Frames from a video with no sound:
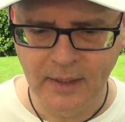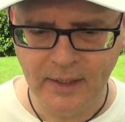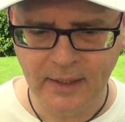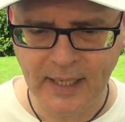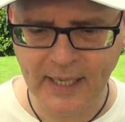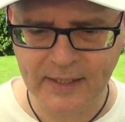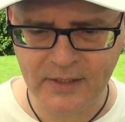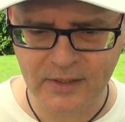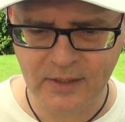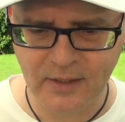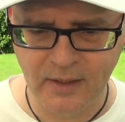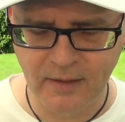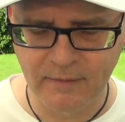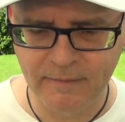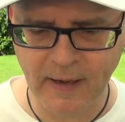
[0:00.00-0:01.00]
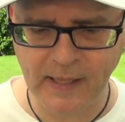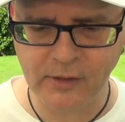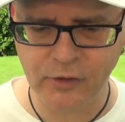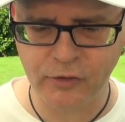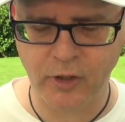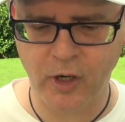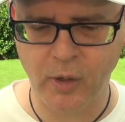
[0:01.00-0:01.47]
Yes,
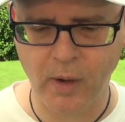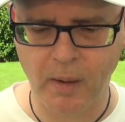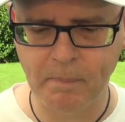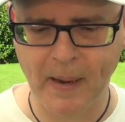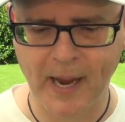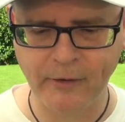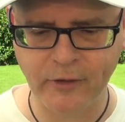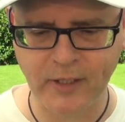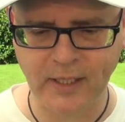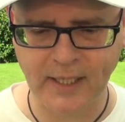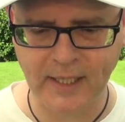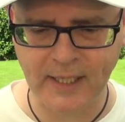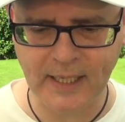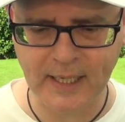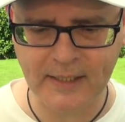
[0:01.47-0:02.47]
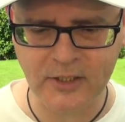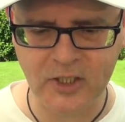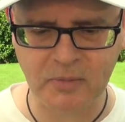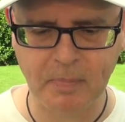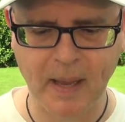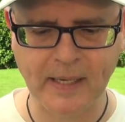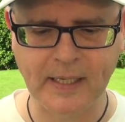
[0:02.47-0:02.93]
Velcro, apparently in
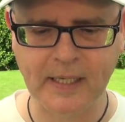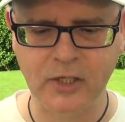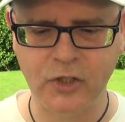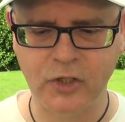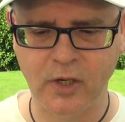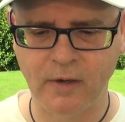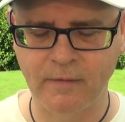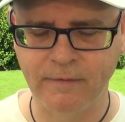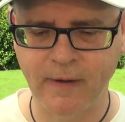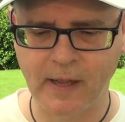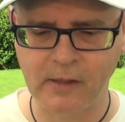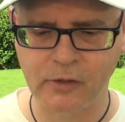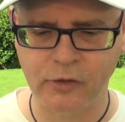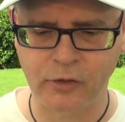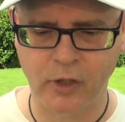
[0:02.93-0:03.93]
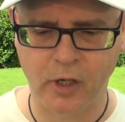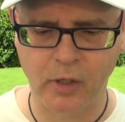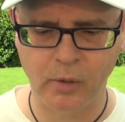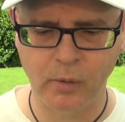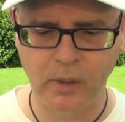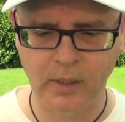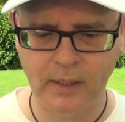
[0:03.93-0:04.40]
Spanish,
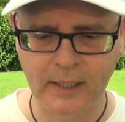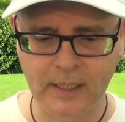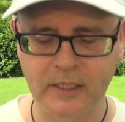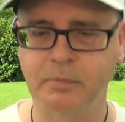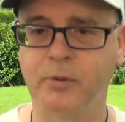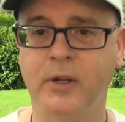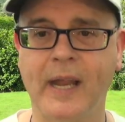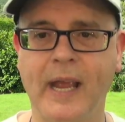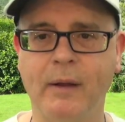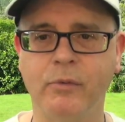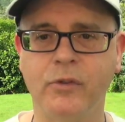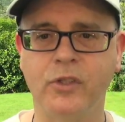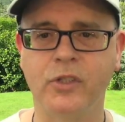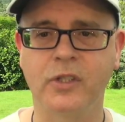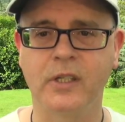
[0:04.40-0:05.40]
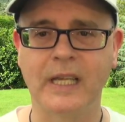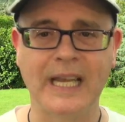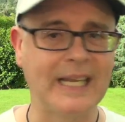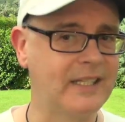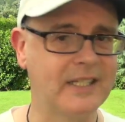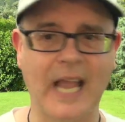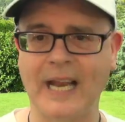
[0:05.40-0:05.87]
Velcro is pronounced
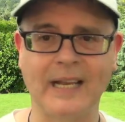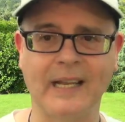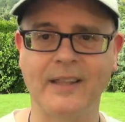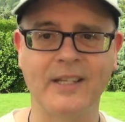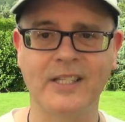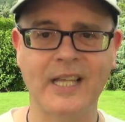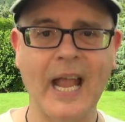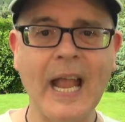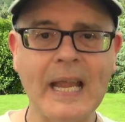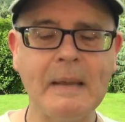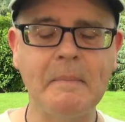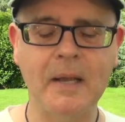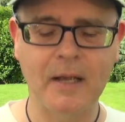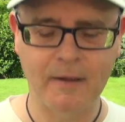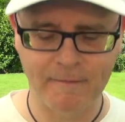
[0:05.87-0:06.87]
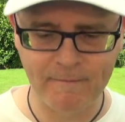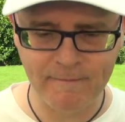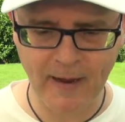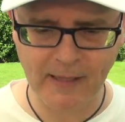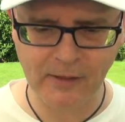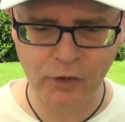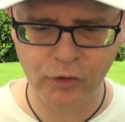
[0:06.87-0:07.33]
exactly the same,
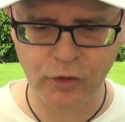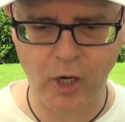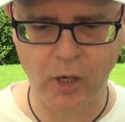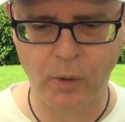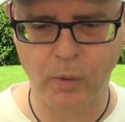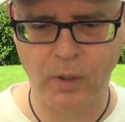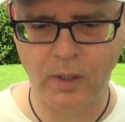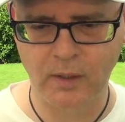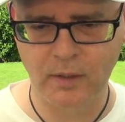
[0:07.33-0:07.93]
Velcro.